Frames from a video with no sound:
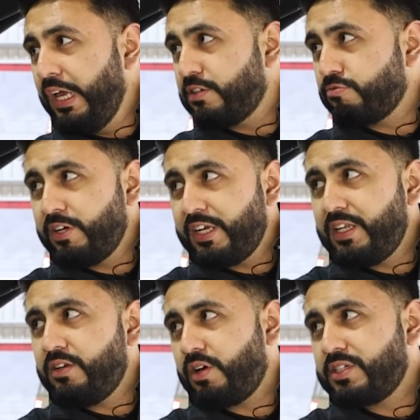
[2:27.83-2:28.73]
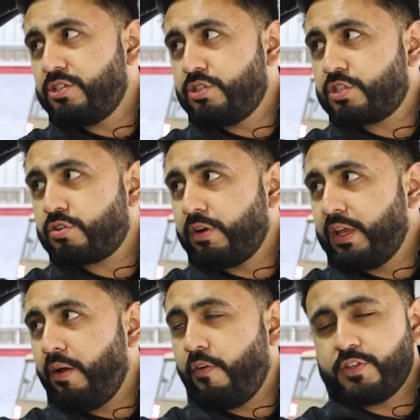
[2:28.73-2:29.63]
It's really nice and
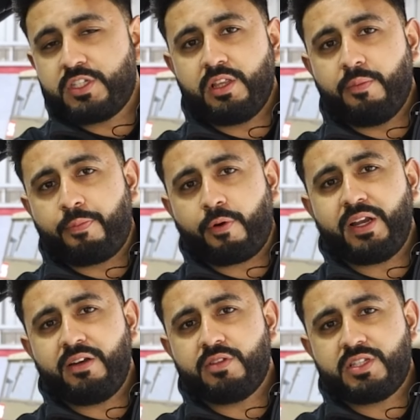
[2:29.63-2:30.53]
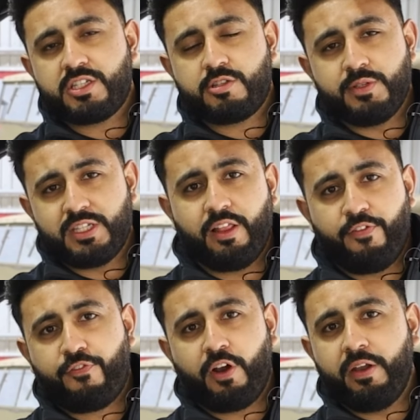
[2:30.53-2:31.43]
discreet. Obviously the brain of the system is at the
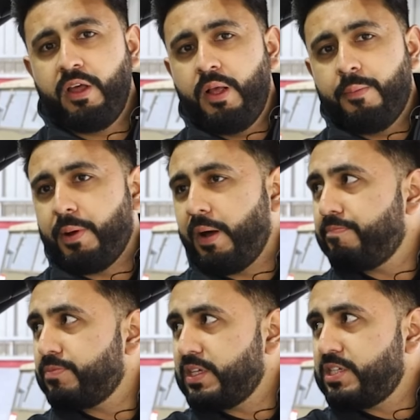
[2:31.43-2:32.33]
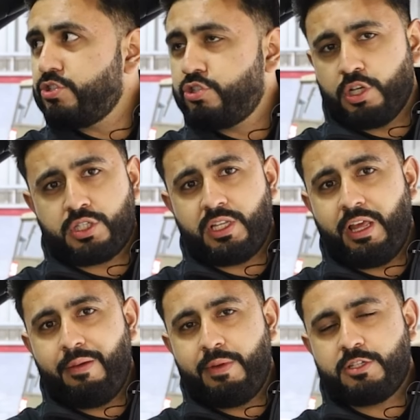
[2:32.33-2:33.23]
front, but this is just an
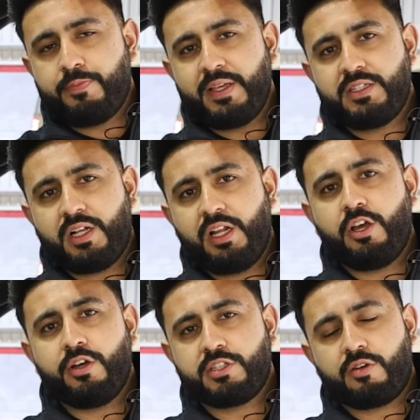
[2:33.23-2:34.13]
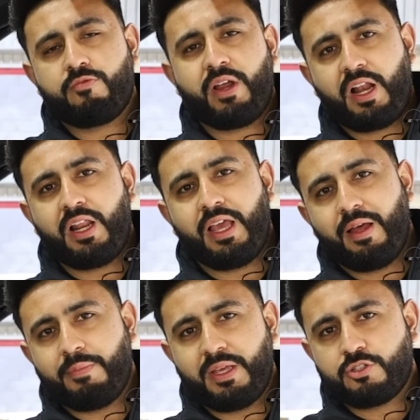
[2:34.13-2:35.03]
image basically going directly
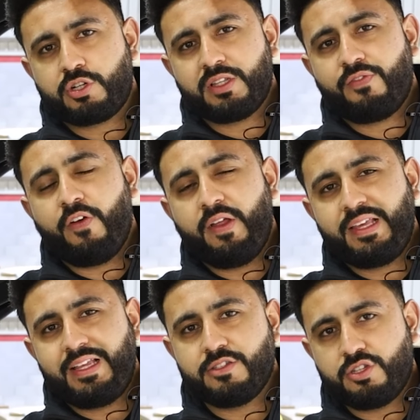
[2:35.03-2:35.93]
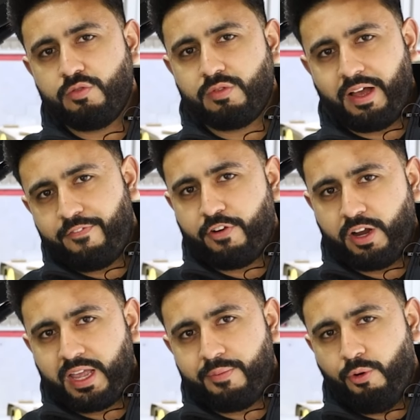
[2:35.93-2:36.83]
and being transferred into that
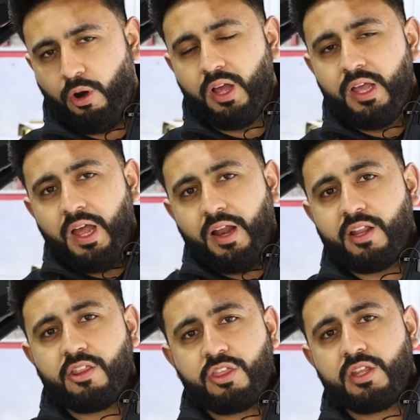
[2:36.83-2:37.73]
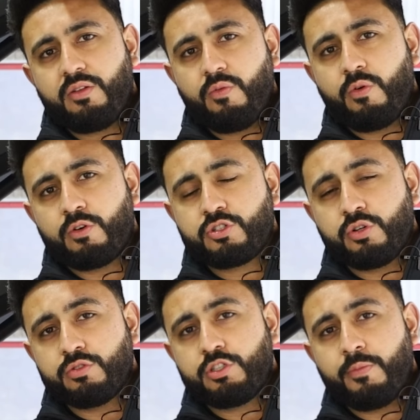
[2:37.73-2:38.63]
front camera. Another thing that we want to
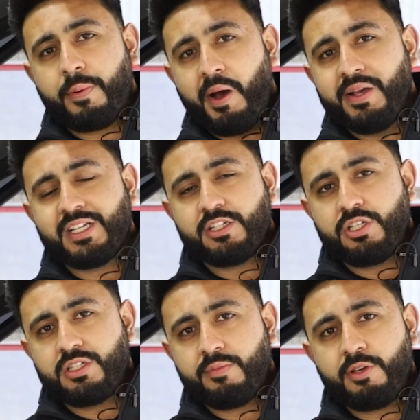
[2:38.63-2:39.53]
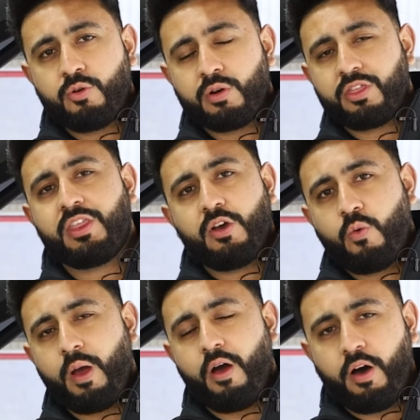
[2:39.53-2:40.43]
talk to you about is actually something called a
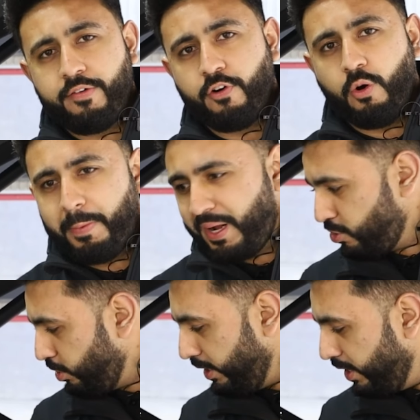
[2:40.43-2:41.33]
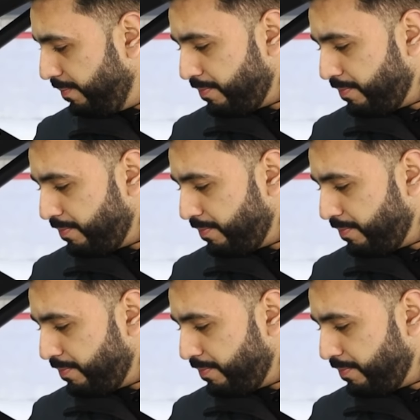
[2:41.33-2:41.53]
Thinkware iVolt battery.